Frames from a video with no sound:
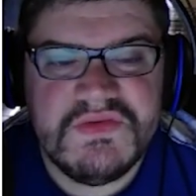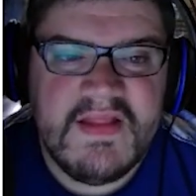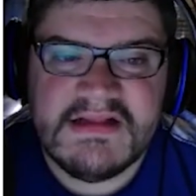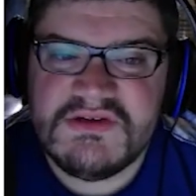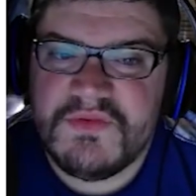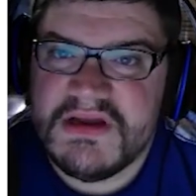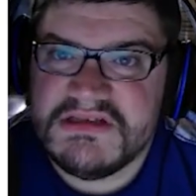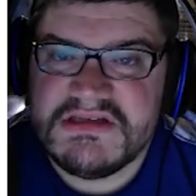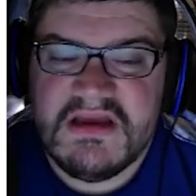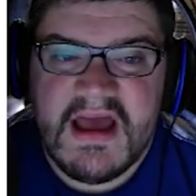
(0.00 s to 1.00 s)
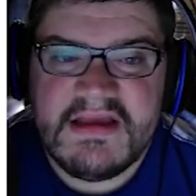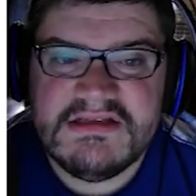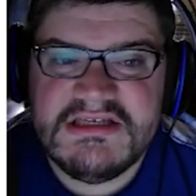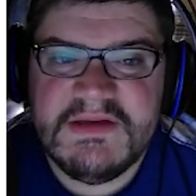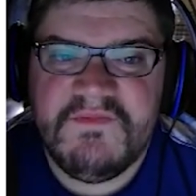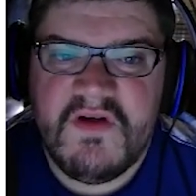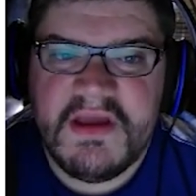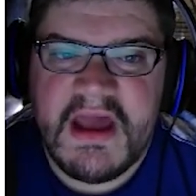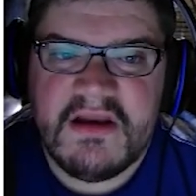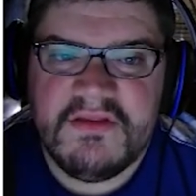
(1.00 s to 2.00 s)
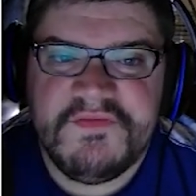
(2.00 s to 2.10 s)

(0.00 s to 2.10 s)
That's a risk. I could see him falling out of the